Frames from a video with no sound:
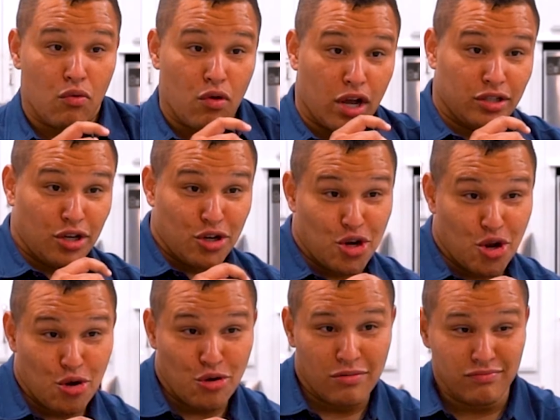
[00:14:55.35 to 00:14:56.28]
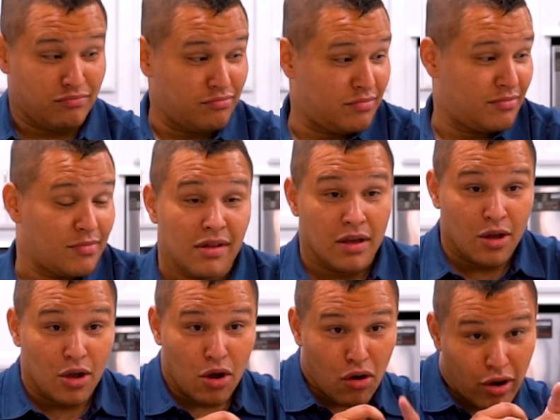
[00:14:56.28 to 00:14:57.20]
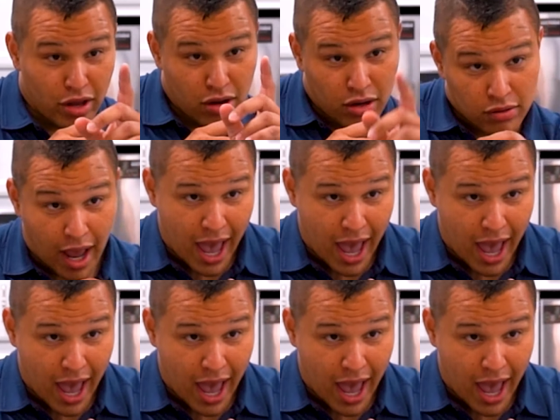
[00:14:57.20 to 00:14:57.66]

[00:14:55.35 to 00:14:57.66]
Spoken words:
What you doing? Where you